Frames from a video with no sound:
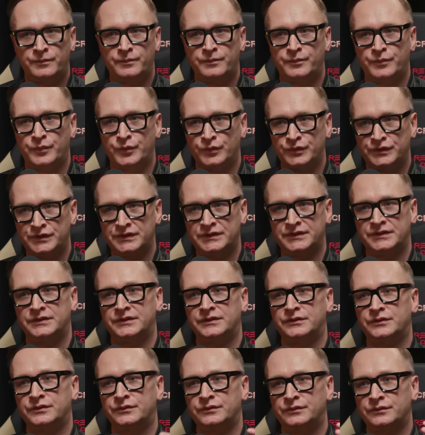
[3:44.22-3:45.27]
put it
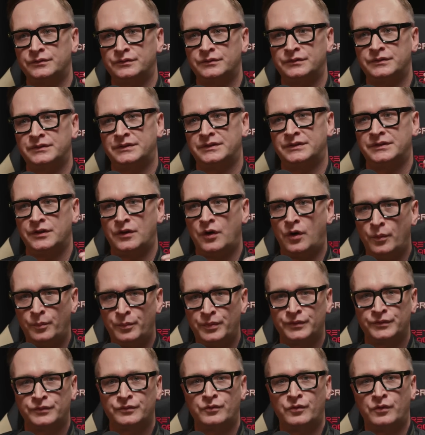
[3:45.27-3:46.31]
into the
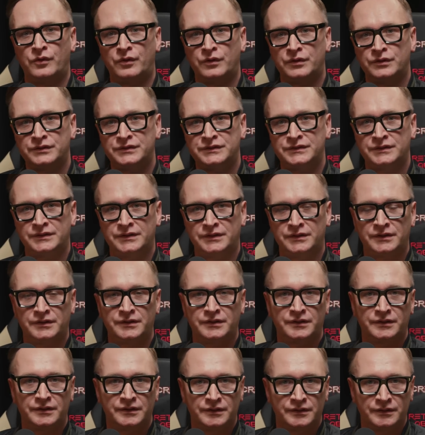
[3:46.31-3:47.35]
open world
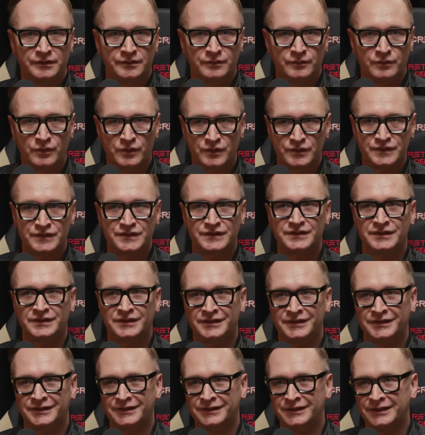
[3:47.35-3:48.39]
was
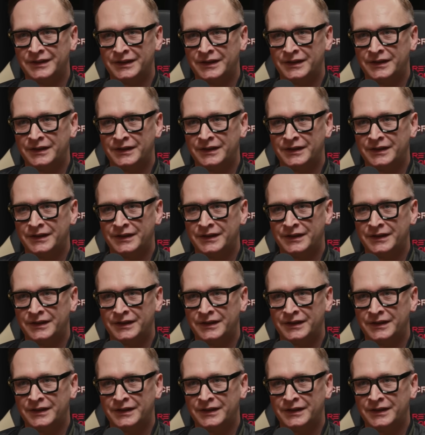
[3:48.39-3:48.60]
our